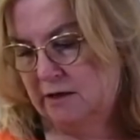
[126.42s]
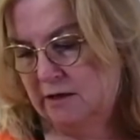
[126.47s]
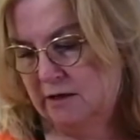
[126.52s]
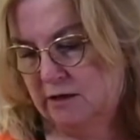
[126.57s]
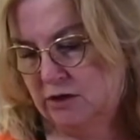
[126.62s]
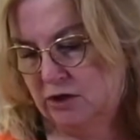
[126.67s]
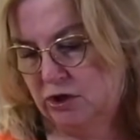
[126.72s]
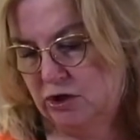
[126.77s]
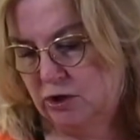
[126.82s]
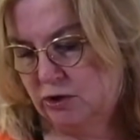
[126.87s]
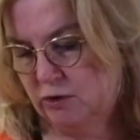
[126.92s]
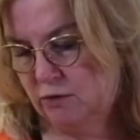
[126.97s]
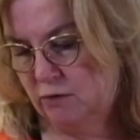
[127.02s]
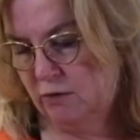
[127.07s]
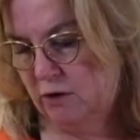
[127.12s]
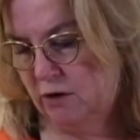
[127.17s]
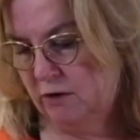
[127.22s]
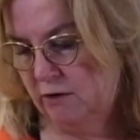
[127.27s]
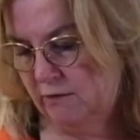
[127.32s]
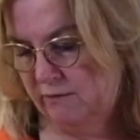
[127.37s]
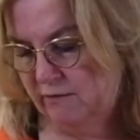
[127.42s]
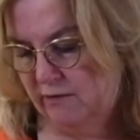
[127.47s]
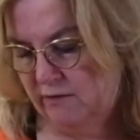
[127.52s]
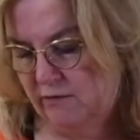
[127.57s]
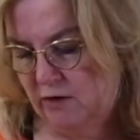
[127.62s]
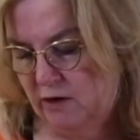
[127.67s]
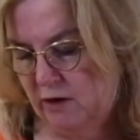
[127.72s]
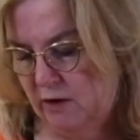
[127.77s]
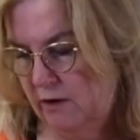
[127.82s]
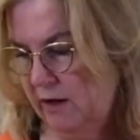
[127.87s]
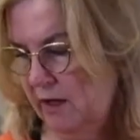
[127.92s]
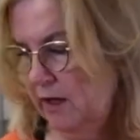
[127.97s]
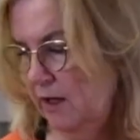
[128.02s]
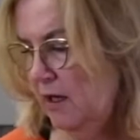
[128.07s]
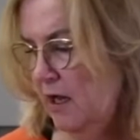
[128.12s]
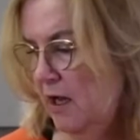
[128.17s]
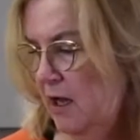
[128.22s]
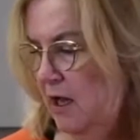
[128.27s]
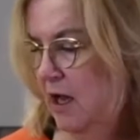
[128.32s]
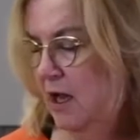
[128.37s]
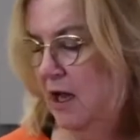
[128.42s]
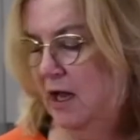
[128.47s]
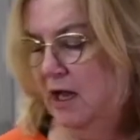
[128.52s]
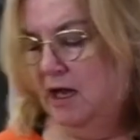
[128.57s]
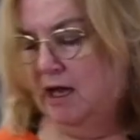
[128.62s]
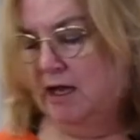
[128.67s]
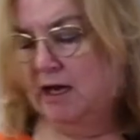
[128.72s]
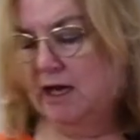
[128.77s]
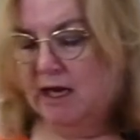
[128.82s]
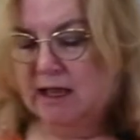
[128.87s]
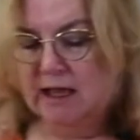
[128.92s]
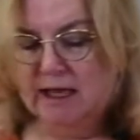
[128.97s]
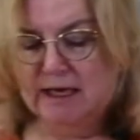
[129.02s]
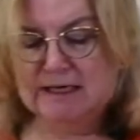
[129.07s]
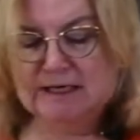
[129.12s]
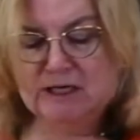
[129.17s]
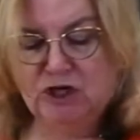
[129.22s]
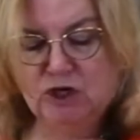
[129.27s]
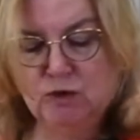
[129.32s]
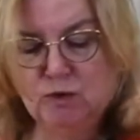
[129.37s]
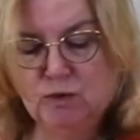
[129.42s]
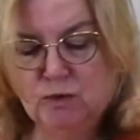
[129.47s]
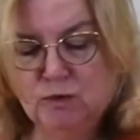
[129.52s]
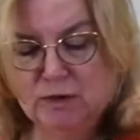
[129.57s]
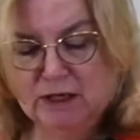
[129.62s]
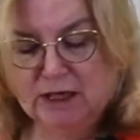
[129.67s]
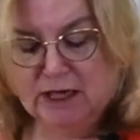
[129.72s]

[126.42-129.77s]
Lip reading: 2 cloves of garlic, and I like to